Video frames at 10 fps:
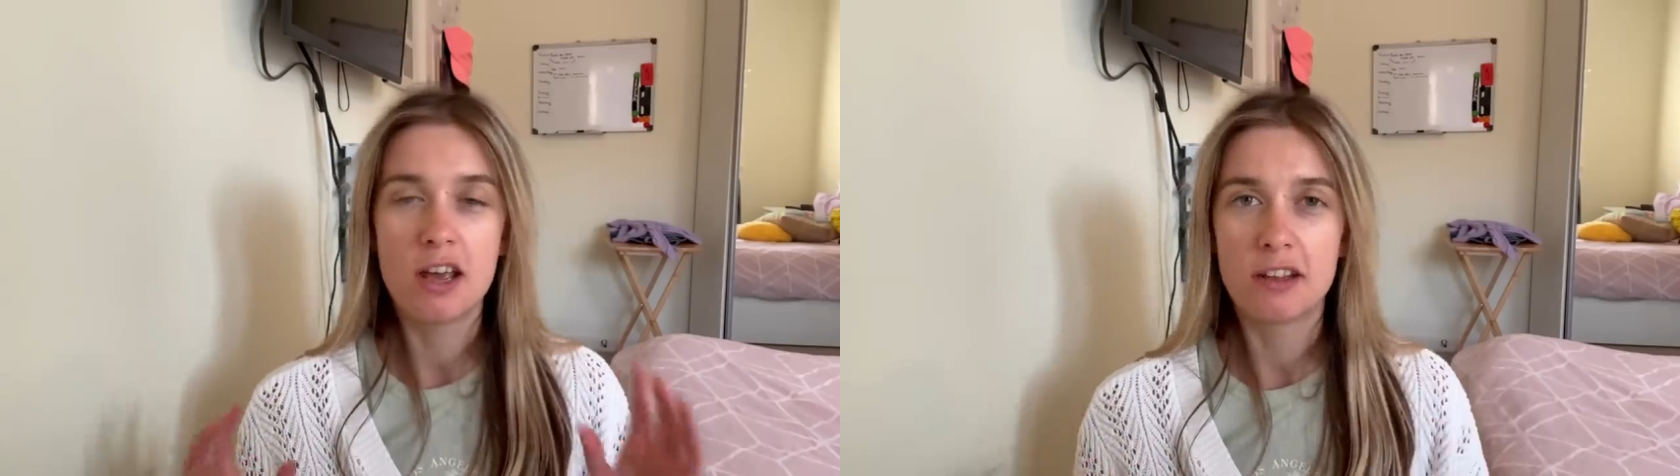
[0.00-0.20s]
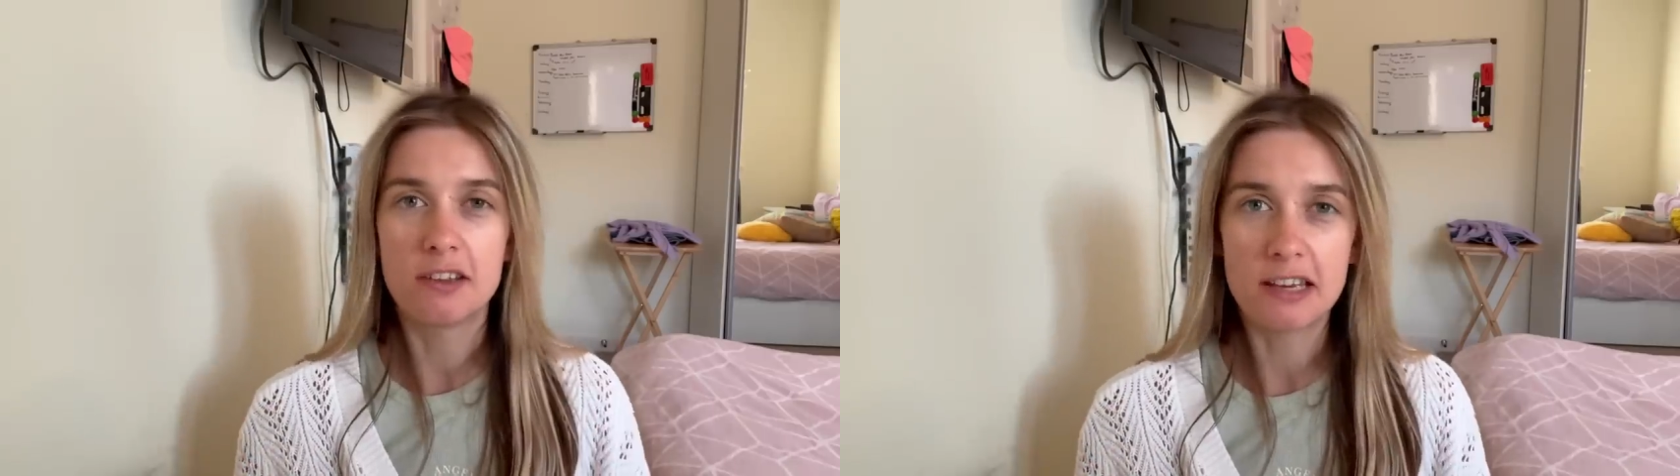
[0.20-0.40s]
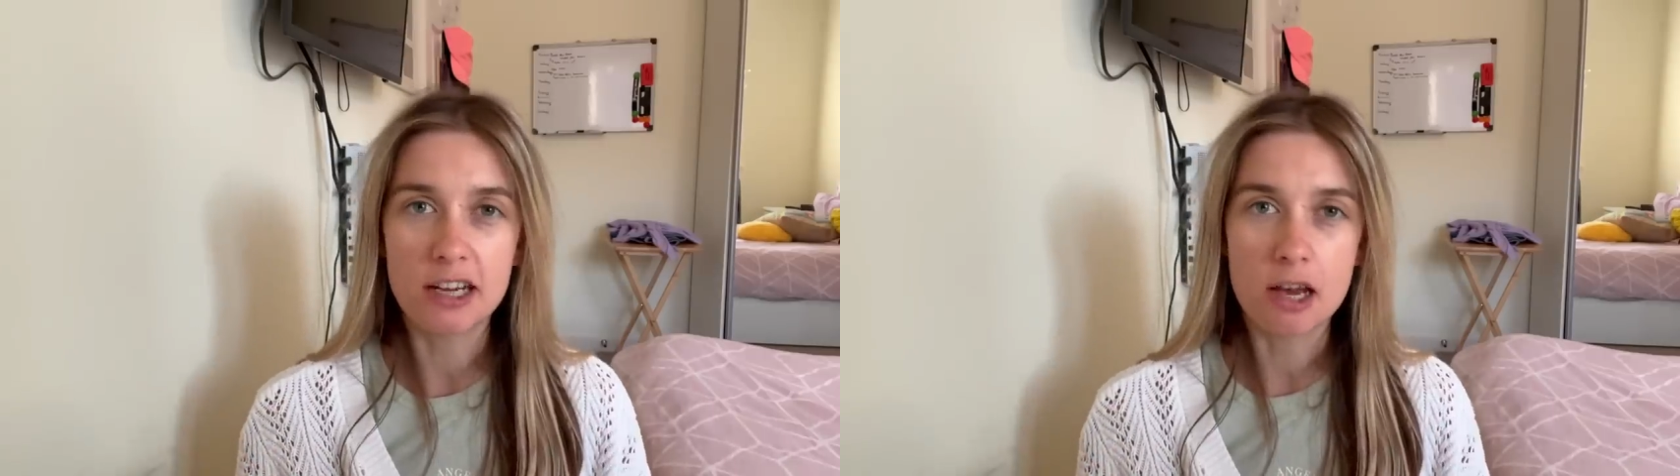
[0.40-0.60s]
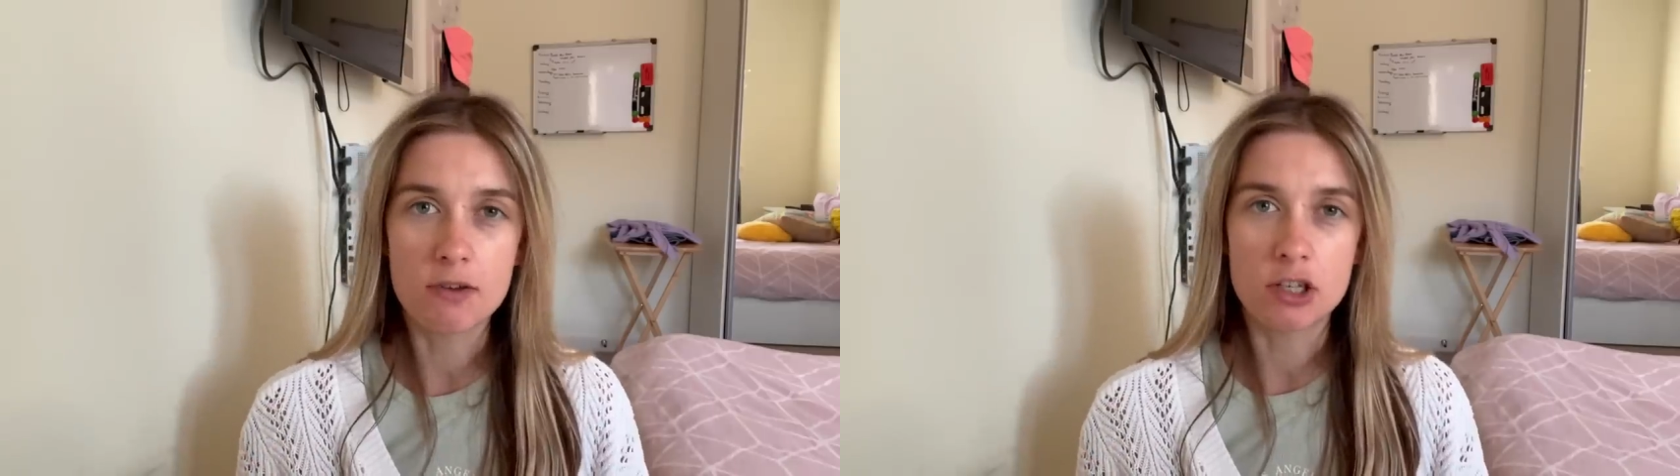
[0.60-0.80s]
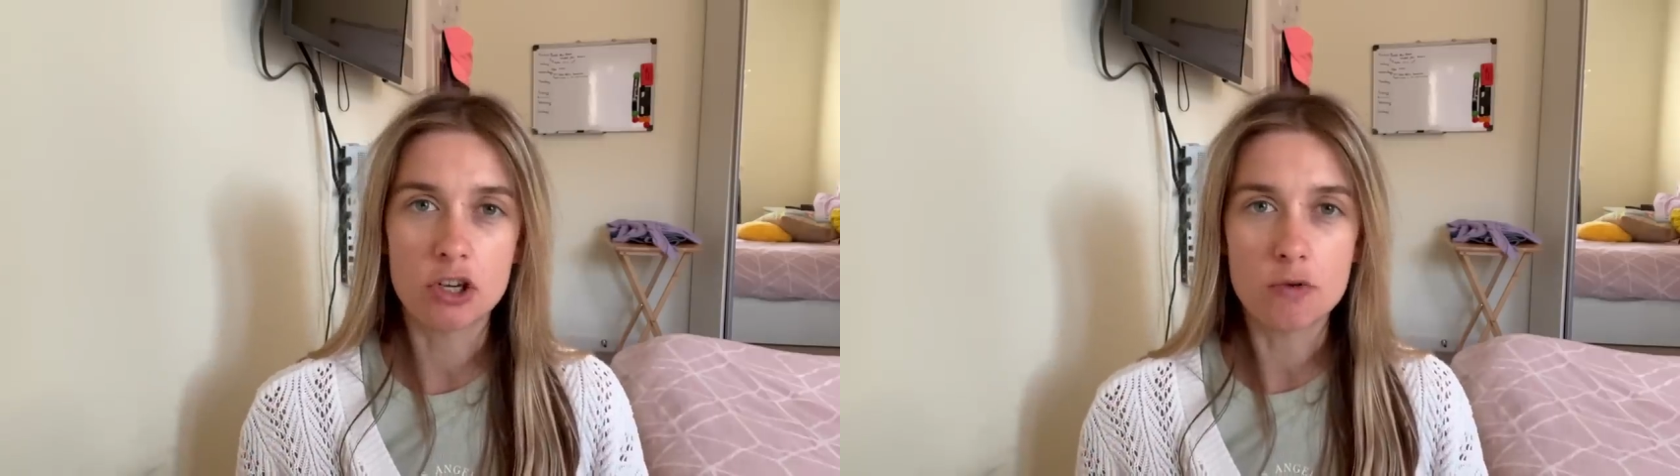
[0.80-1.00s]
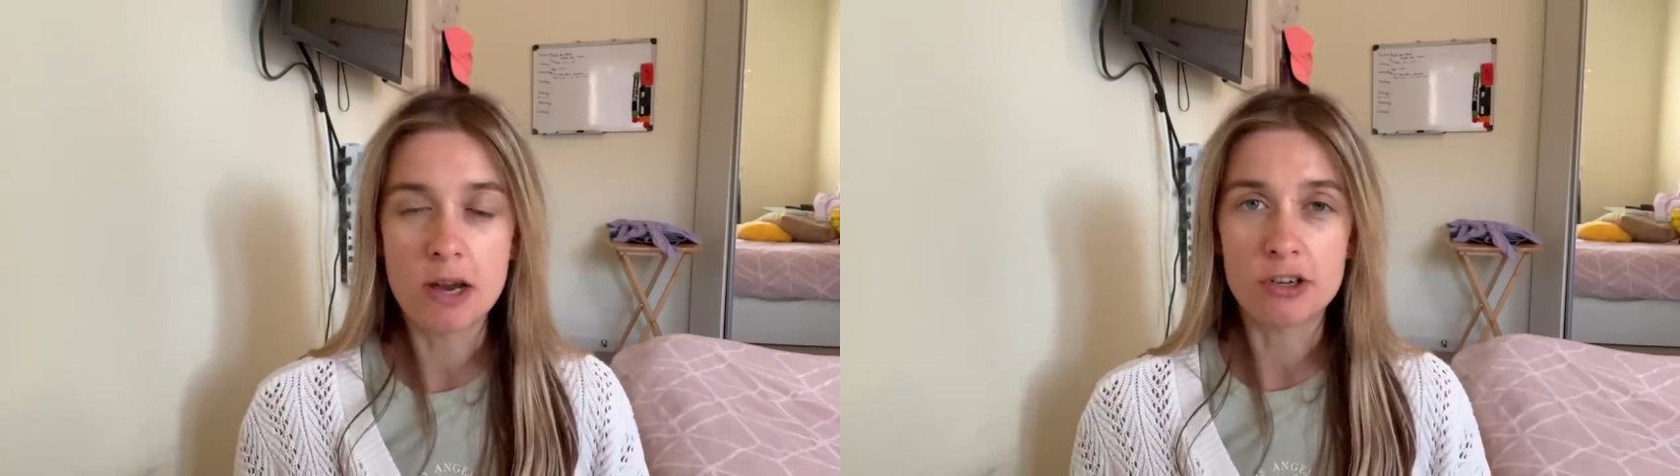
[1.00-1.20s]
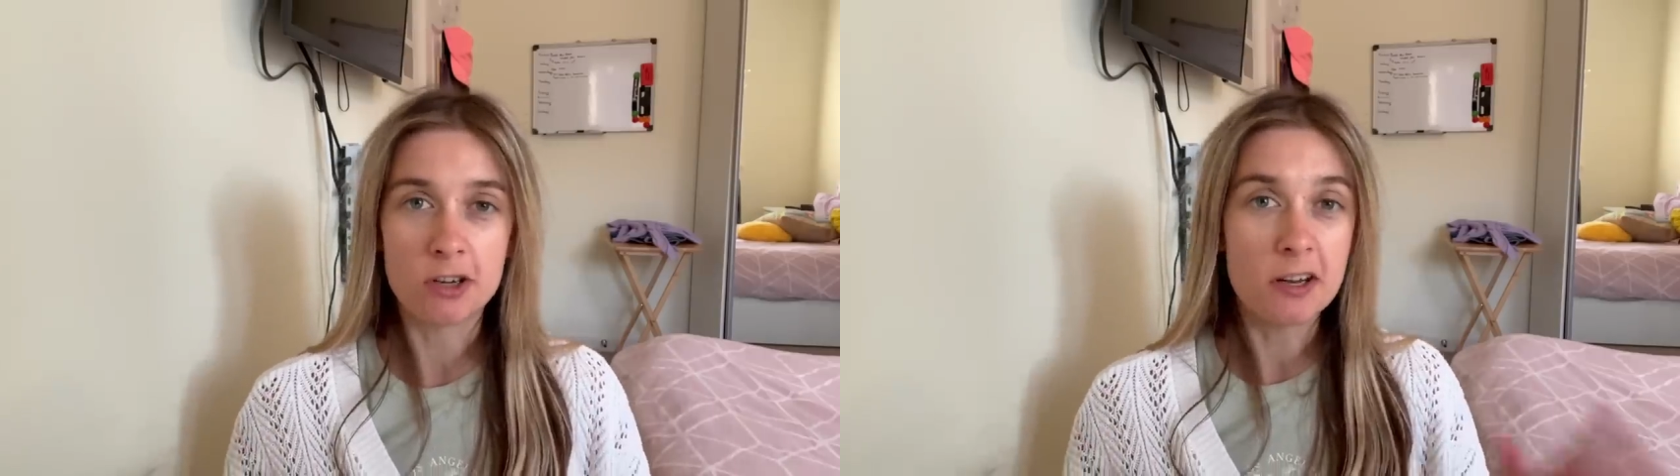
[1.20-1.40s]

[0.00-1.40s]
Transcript: the takeover situation,